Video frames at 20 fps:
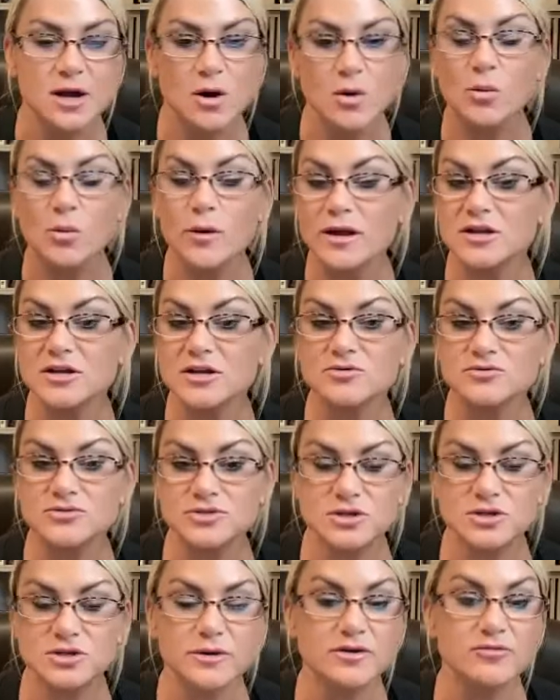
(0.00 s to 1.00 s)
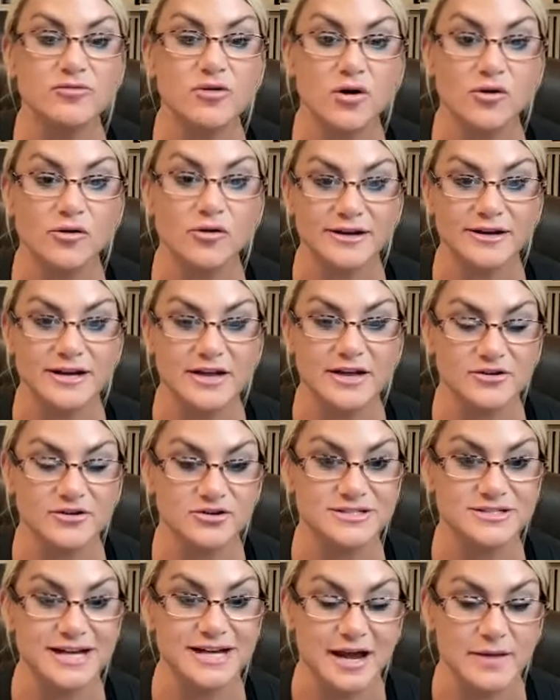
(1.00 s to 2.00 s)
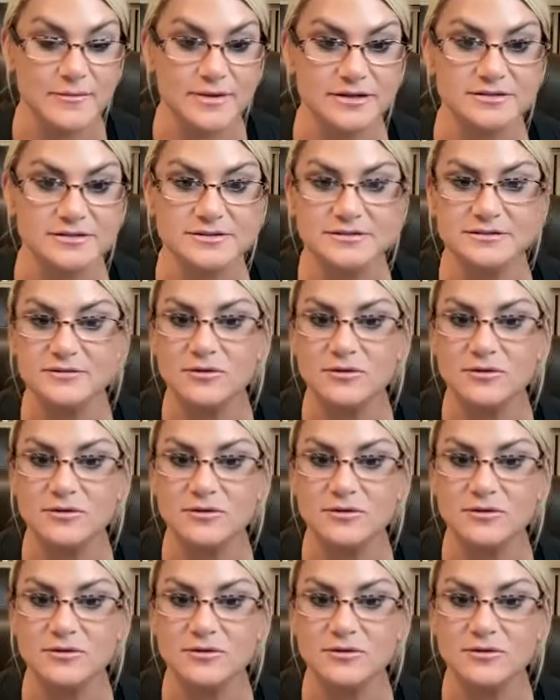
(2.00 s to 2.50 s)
when you do enroll another diamond